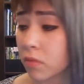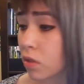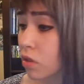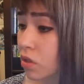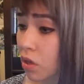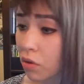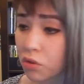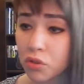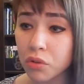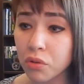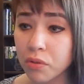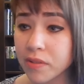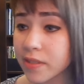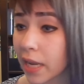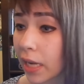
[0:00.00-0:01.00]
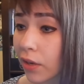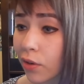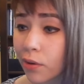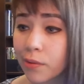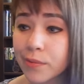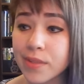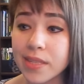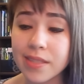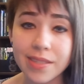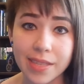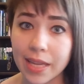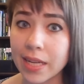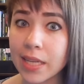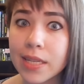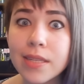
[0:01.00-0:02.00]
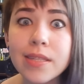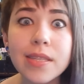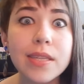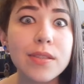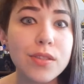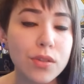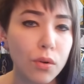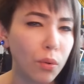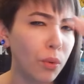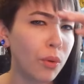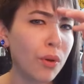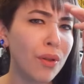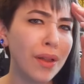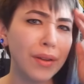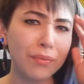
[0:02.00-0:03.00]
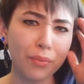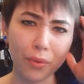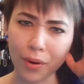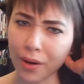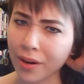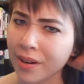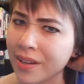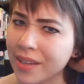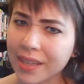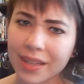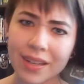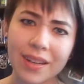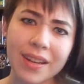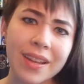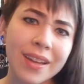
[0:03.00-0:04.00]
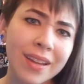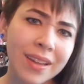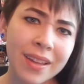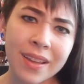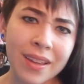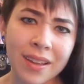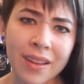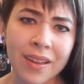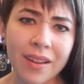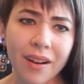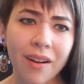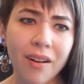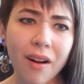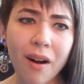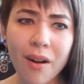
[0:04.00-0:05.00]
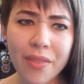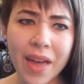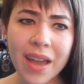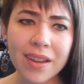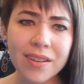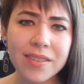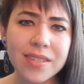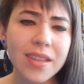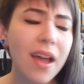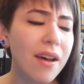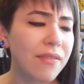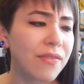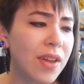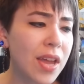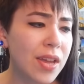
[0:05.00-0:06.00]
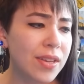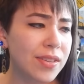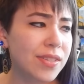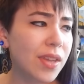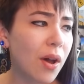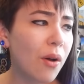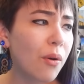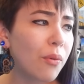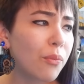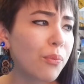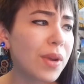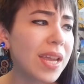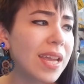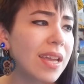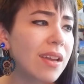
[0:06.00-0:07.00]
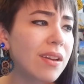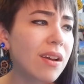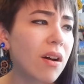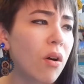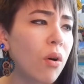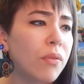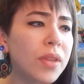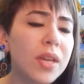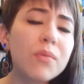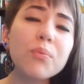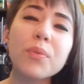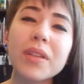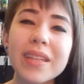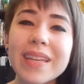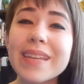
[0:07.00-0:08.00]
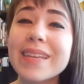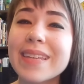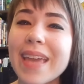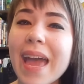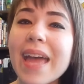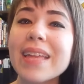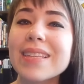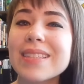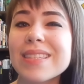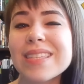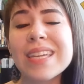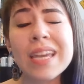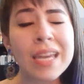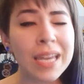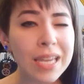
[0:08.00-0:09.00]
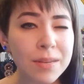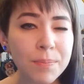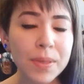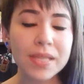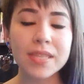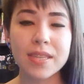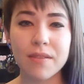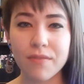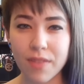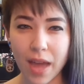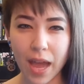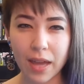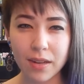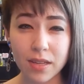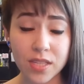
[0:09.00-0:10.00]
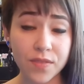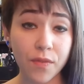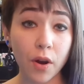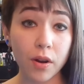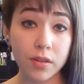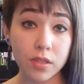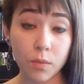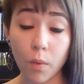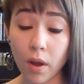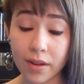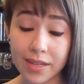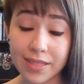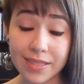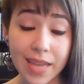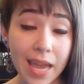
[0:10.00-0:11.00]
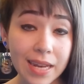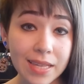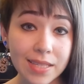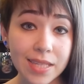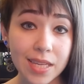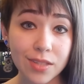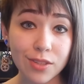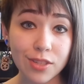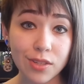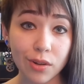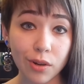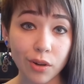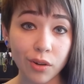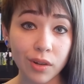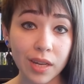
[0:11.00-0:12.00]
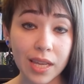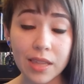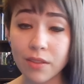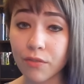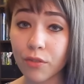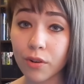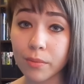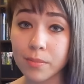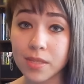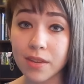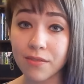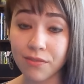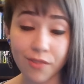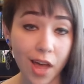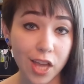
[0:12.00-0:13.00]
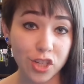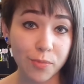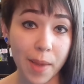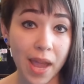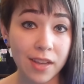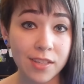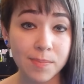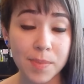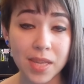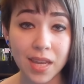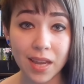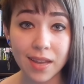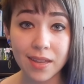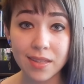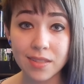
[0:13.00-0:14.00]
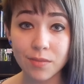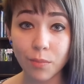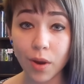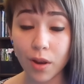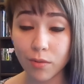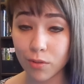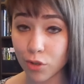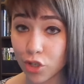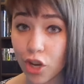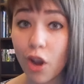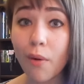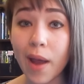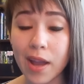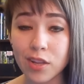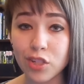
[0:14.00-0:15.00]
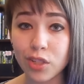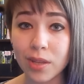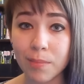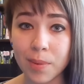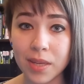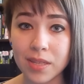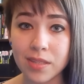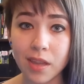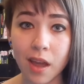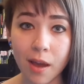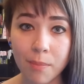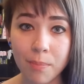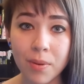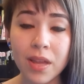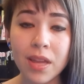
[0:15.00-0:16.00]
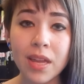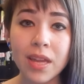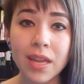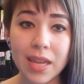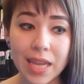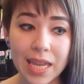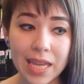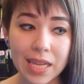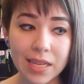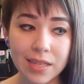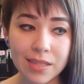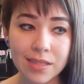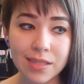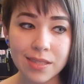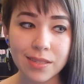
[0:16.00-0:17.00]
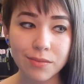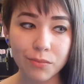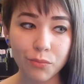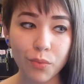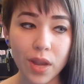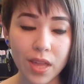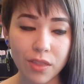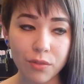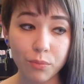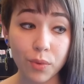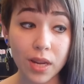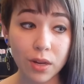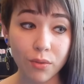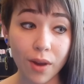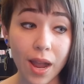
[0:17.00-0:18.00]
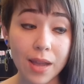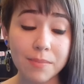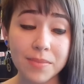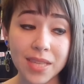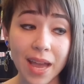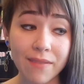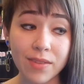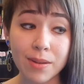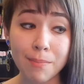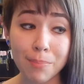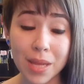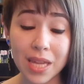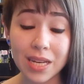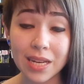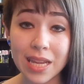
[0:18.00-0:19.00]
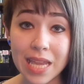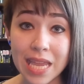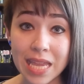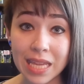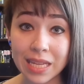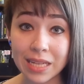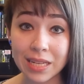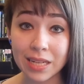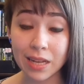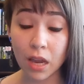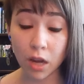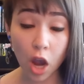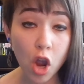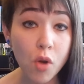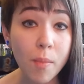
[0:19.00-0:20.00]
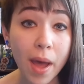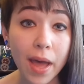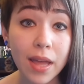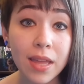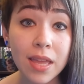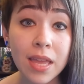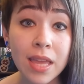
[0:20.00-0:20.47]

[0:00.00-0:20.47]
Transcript: social standards and settings in school and work and all that good stuff. So we only really get tidbits of that as far as The Walking Dead is concerned in the forms of flashbacks, because where the show actually picks up is with Rick Grimes having been in a coma.